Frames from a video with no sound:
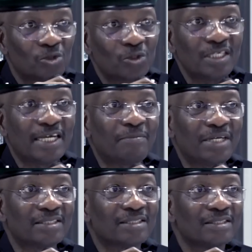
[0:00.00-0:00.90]
doing their
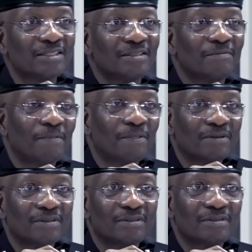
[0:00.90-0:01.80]
best.
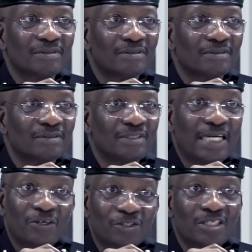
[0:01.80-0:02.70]
They
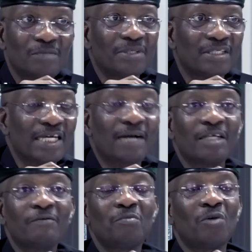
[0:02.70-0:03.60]
are not sleeping. They are
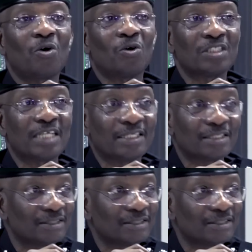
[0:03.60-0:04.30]
even more concerned